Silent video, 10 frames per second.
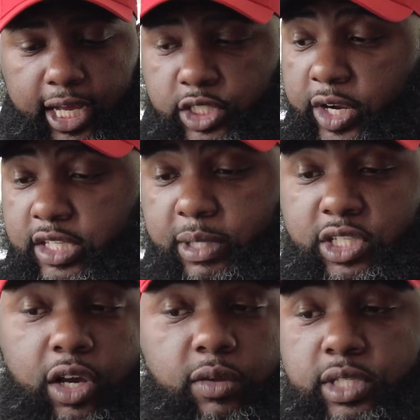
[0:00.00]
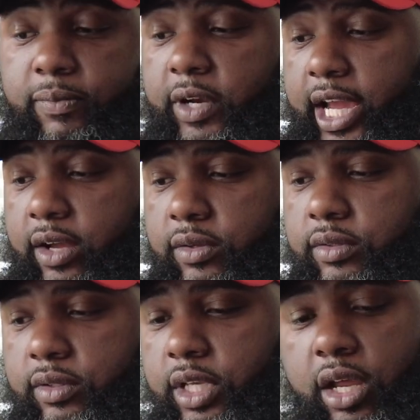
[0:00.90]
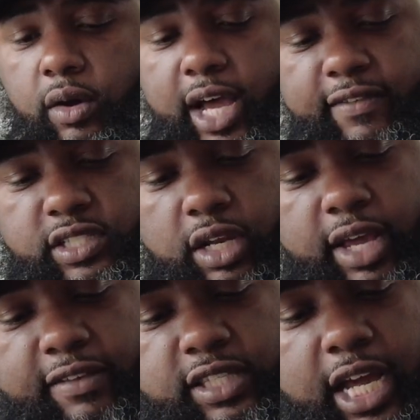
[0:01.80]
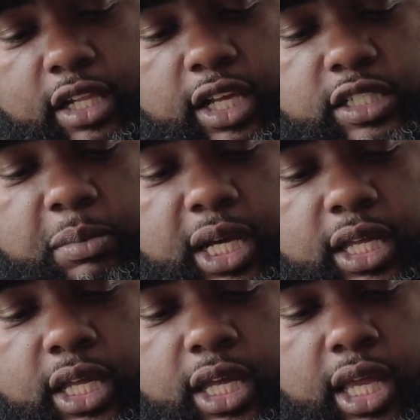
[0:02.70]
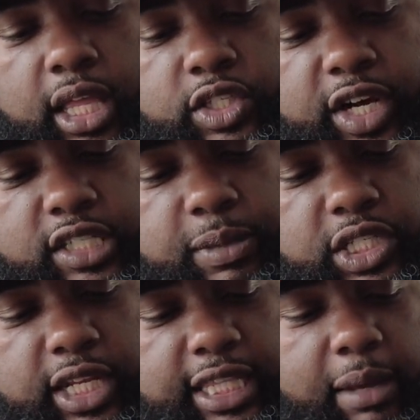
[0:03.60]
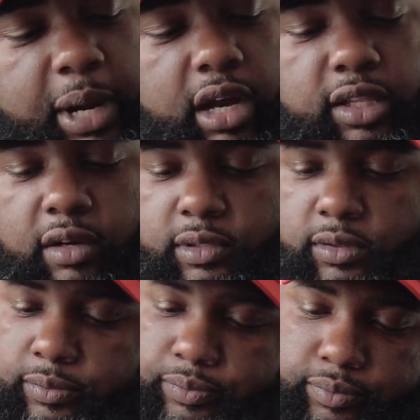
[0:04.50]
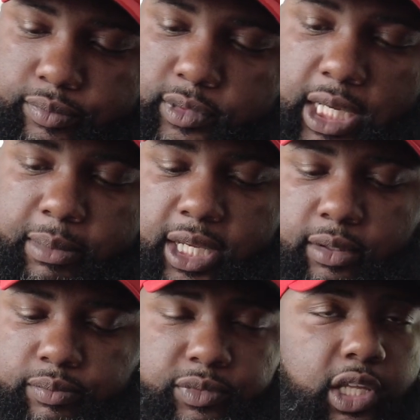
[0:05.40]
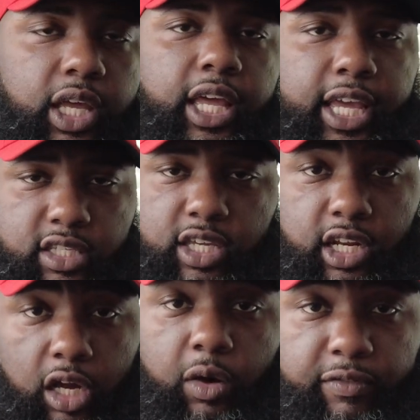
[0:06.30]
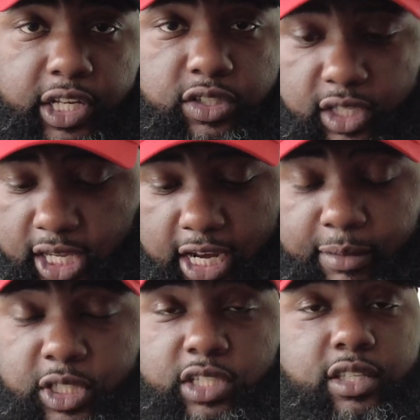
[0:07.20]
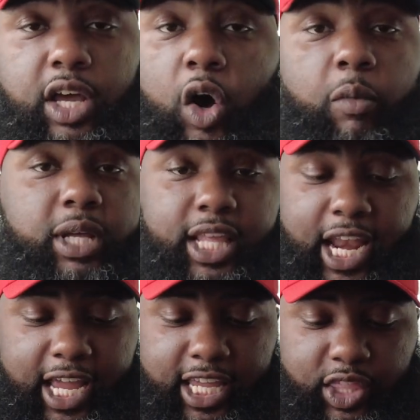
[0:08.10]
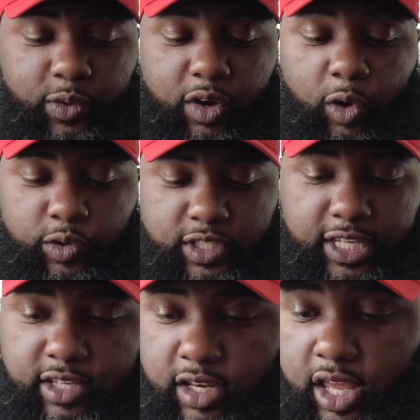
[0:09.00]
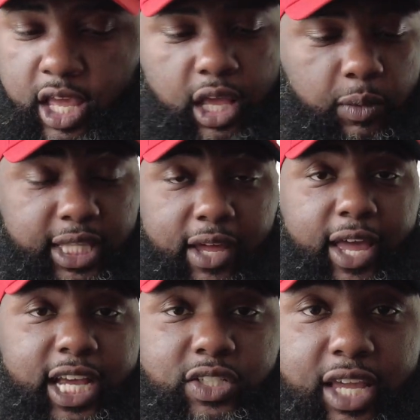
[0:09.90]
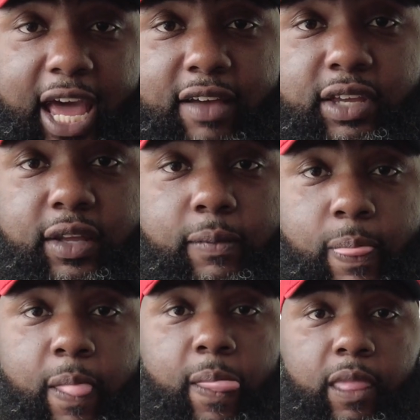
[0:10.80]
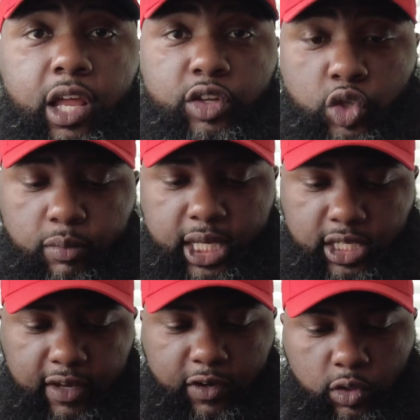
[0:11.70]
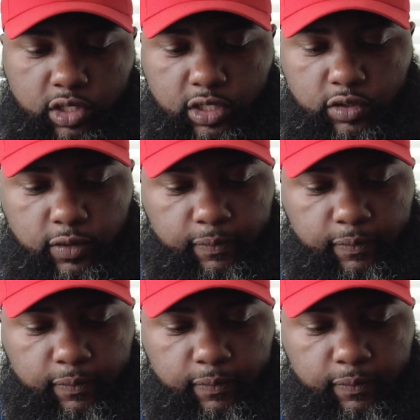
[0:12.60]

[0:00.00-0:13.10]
transmission holds up for now. Obviously I don't have stock clutch, but the transmission at that power level, I mean, it's going to go eventually. And I'm just hoping that I can get through a whole season without actually having, too many difficulties,